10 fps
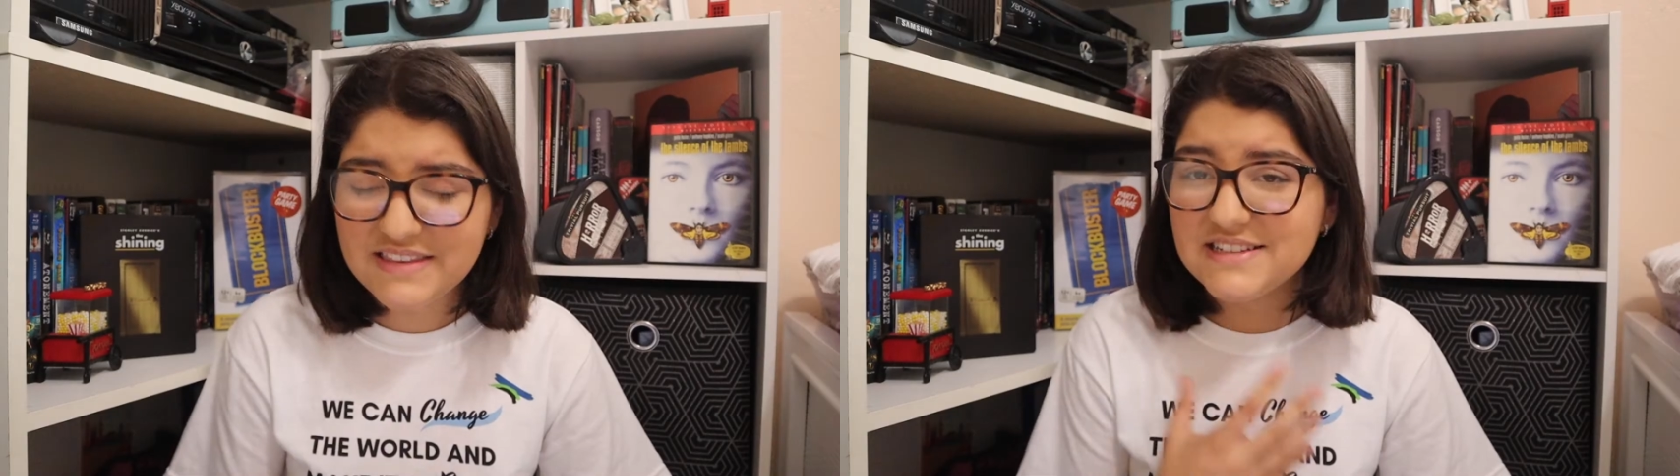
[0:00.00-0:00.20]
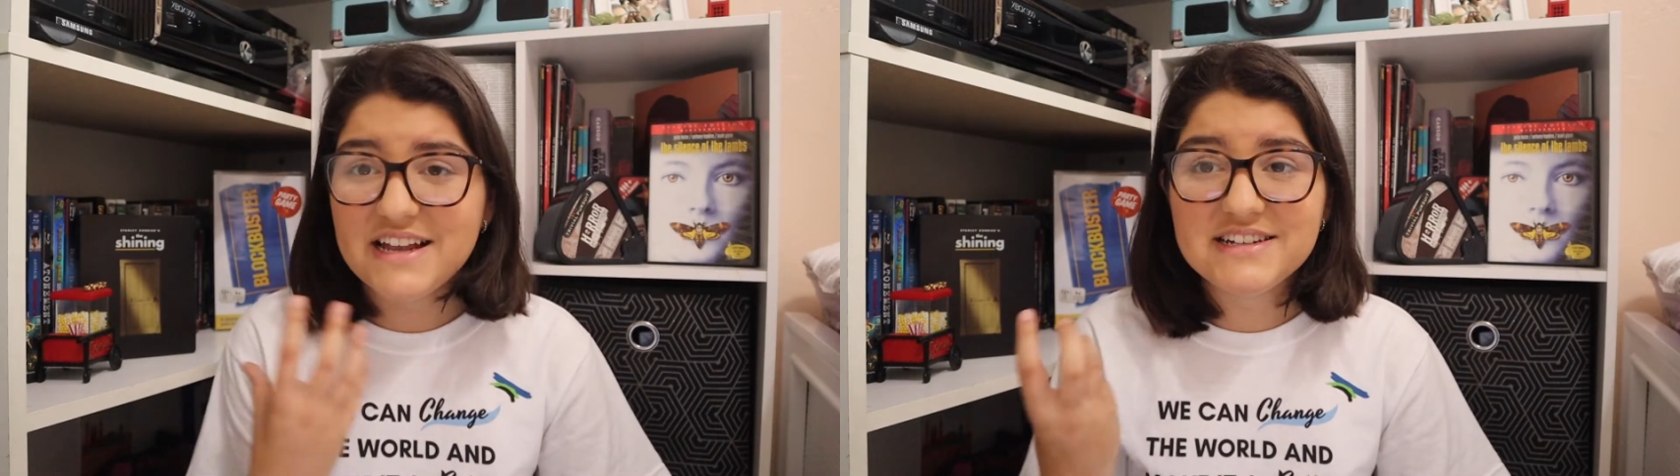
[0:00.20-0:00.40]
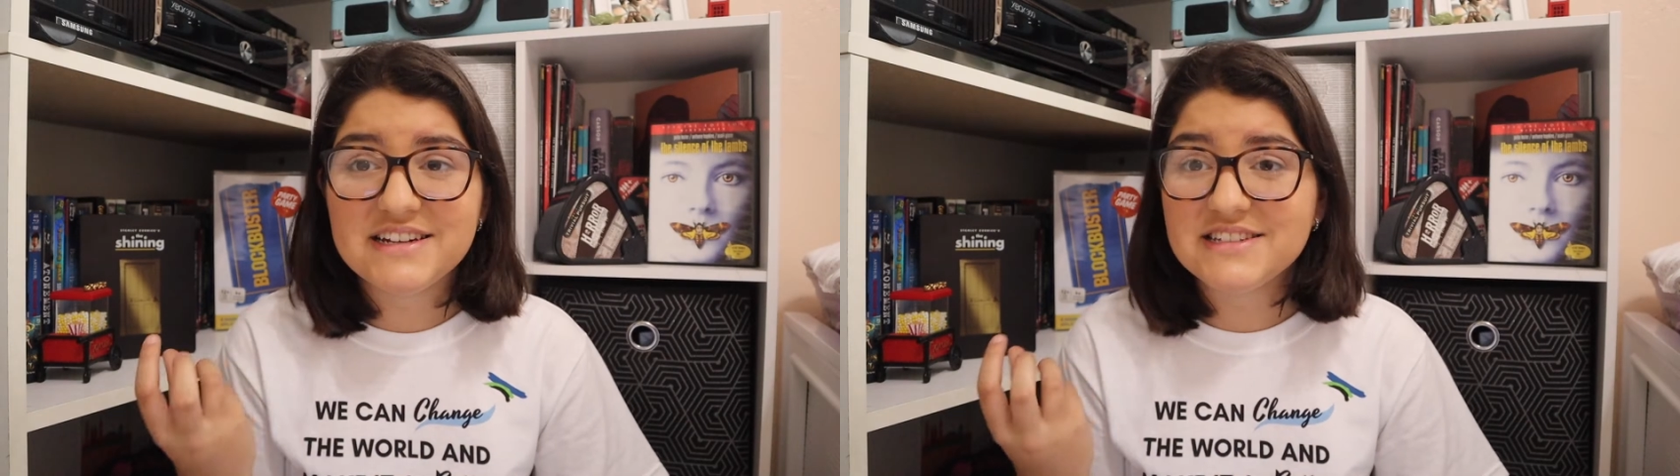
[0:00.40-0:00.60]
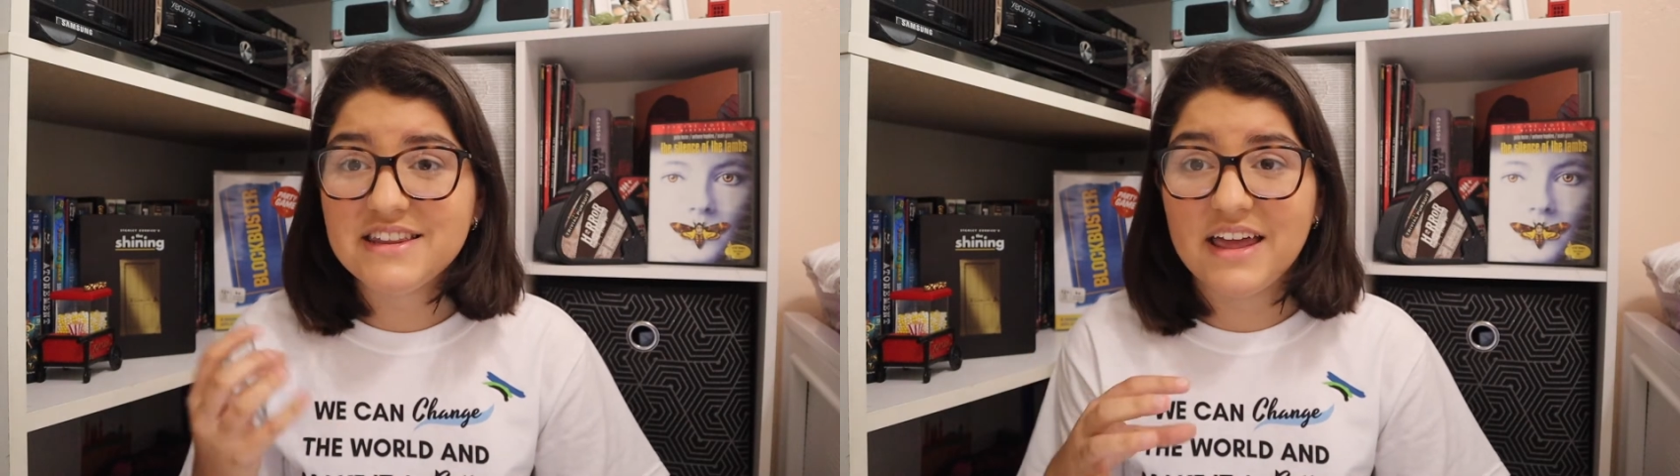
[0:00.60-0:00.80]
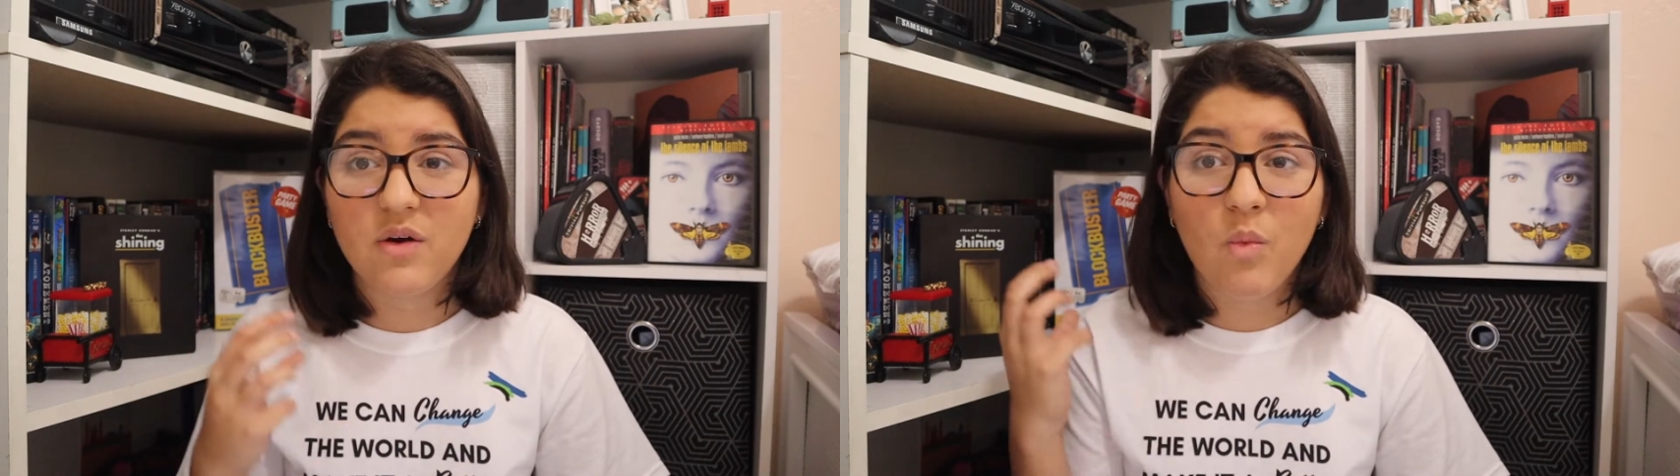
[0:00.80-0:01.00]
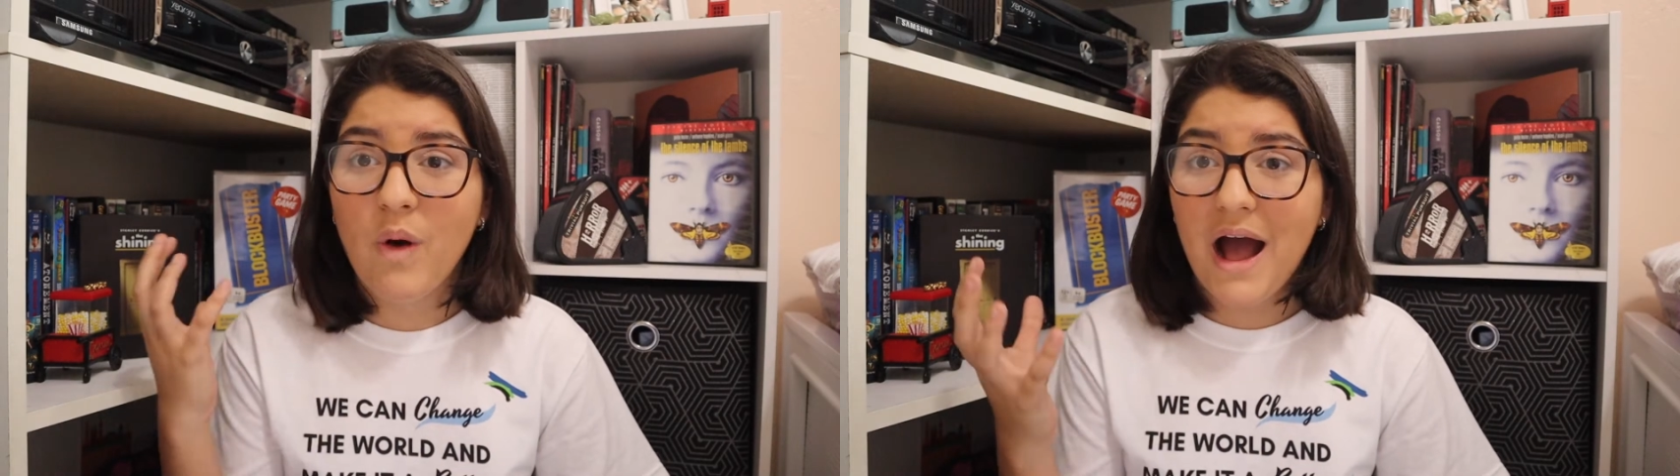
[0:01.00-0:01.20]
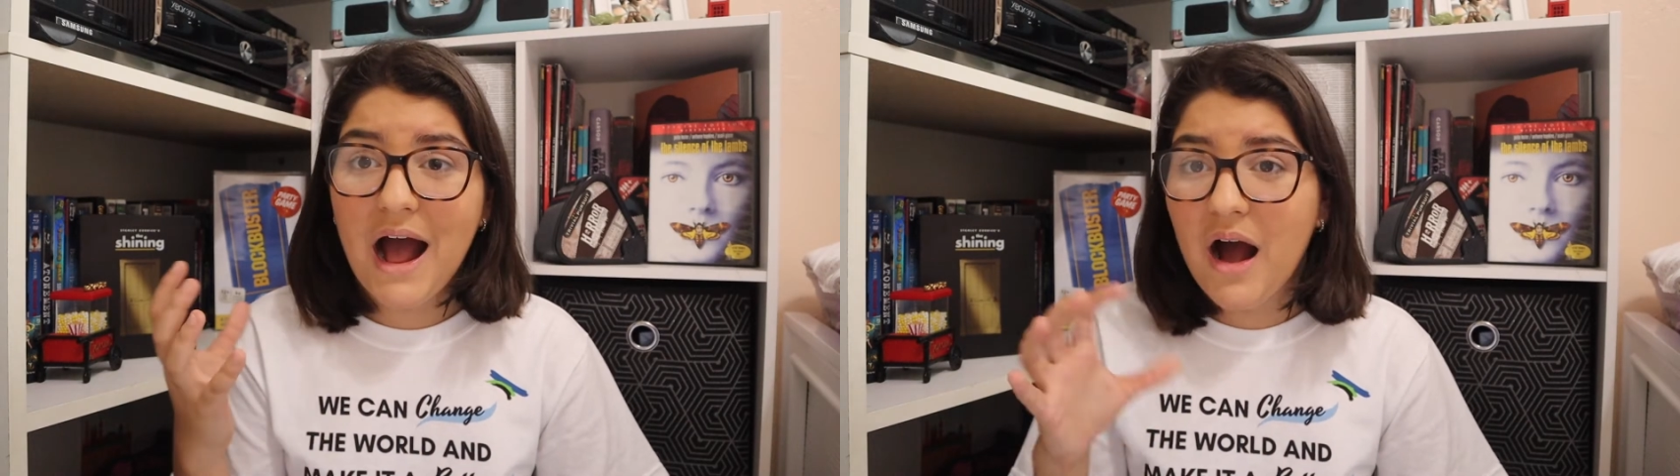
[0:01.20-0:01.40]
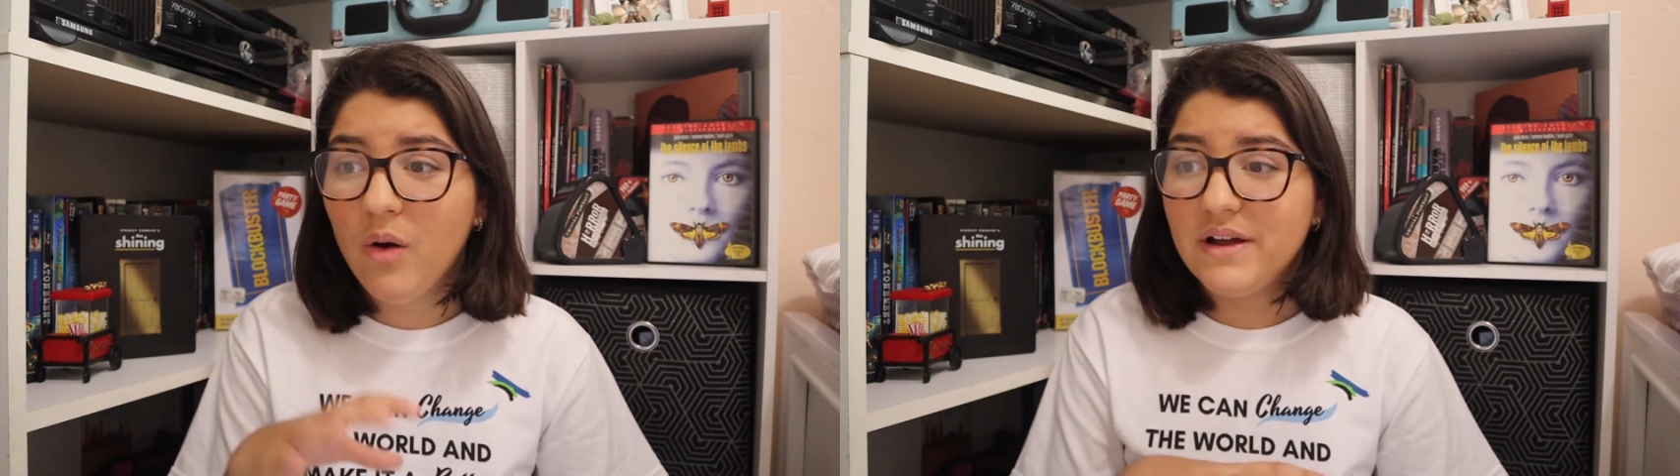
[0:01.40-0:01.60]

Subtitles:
This ending isn't like, wow,